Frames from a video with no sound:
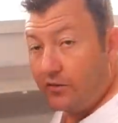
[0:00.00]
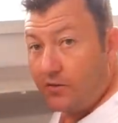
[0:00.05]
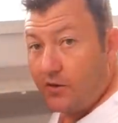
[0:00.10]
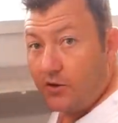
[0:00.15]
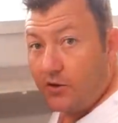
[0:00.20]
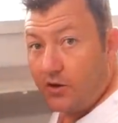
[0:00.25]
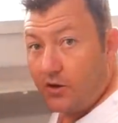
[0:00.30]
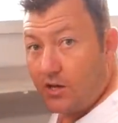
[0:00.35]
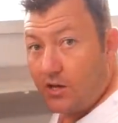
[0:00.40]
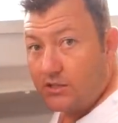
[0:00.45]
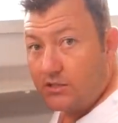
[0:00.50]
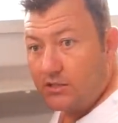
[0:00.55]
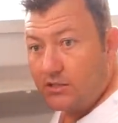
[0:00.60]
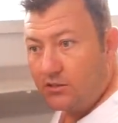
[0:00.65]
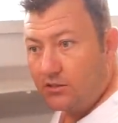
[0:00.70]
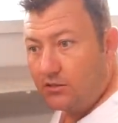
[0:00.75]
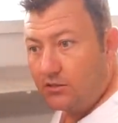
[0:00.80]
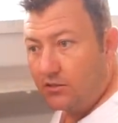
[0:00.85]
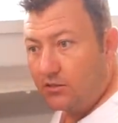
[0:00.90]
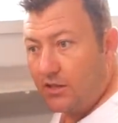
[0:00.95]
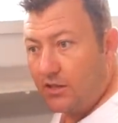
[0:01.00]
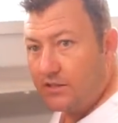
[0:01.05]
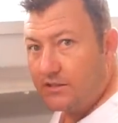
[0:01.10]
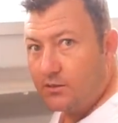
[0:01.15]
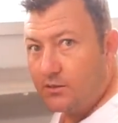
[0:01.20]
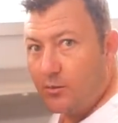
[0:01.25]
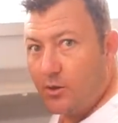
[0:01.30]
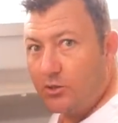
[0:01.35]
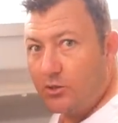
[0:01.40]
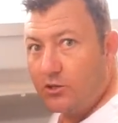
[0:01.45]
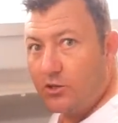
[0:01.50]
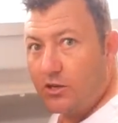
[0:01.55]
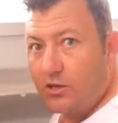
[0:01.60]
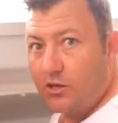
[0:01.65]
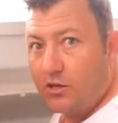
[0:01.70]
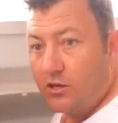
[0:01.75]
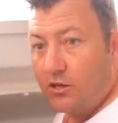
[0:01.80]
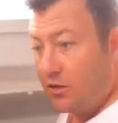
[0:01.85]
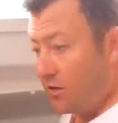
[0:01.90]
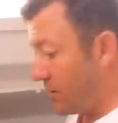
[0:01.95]
very nice little asymmetric,
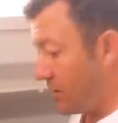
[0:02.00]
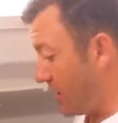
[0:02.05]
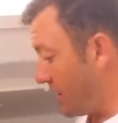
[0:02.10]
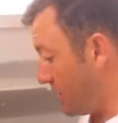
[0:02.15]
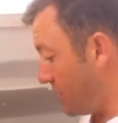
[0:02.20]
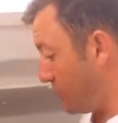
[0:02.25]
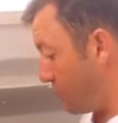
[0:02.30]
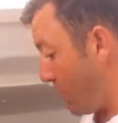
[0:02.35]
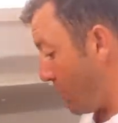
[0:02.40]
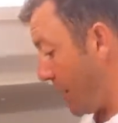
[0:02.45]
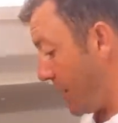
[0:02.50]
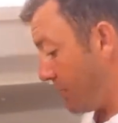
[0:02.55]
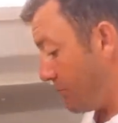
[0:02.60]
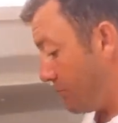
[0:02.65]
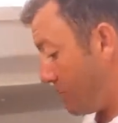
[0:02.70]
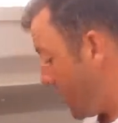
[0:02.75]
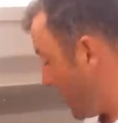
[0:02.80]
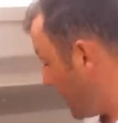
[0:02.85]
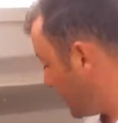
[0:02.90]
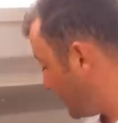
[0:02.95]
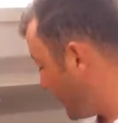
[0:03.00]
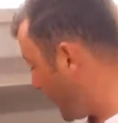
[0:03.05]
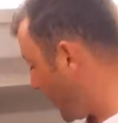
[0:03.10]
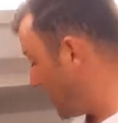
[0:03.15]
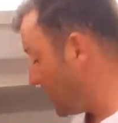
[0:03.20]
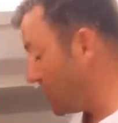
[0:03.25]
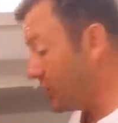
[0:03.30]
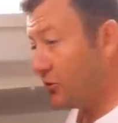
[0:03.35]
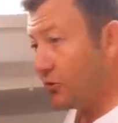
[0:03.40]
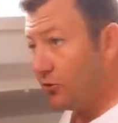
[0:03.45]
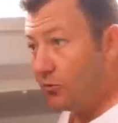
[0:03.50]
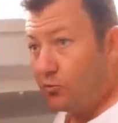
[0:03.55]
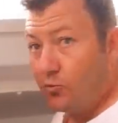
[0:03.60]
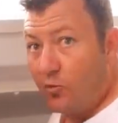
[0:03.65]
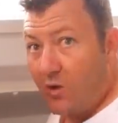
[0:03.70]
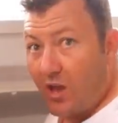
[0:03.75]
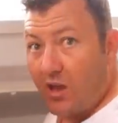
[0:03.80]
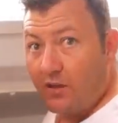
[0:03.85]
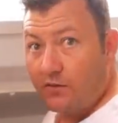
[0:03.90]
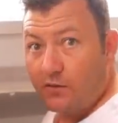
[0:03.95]
and brand spanking new.
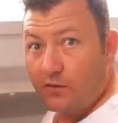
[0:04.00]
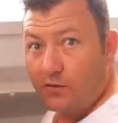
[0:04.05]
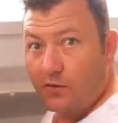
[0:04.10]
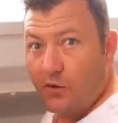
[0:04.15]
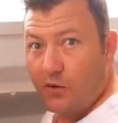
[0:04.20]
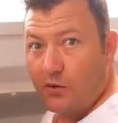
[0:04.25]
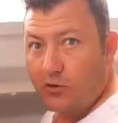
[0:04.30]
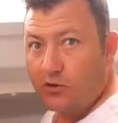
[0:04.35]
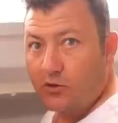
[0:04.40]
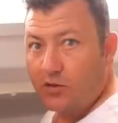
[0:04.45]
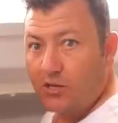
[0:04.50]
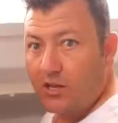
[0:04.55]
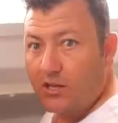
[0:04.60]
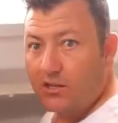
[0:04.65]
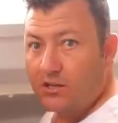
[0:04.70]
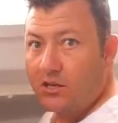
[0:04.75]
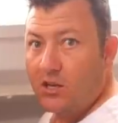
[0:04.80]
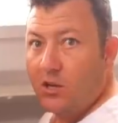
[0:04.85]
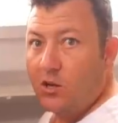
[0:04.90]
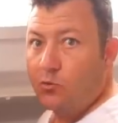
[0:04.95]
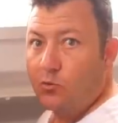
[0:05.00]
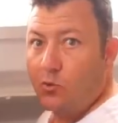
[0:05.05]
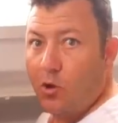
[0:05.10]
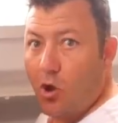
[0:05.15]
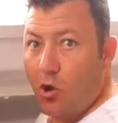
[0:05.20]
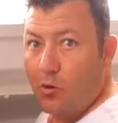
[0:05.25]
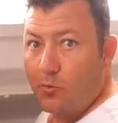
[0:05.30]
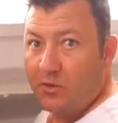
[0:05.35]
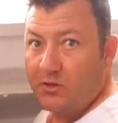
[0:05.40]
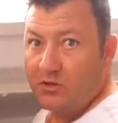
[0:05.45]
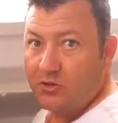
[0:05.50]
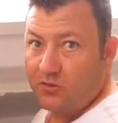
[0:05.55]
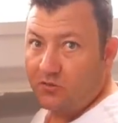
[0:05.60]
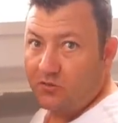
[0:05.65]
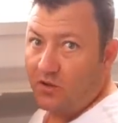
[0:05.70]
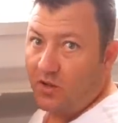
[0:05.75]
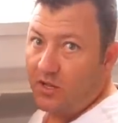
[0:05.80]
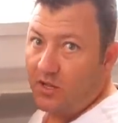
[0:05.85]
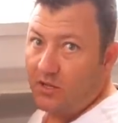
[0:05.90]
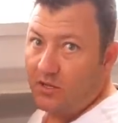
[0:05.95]
We haven't flown her yet. We're hoping to
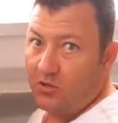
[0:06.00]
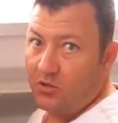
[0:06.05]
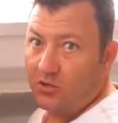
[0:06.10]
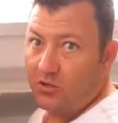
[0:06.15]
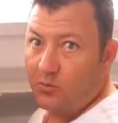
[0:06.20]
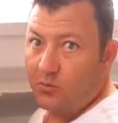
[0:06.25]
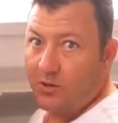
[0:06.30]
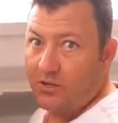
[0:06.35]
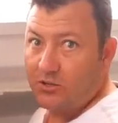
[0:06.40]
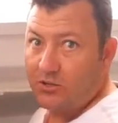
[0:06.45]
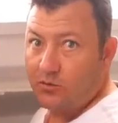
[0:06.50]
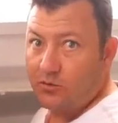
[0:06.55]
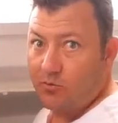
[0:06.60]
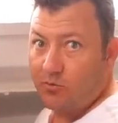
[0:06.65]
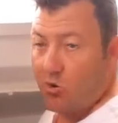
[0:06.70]
fly it on the way to the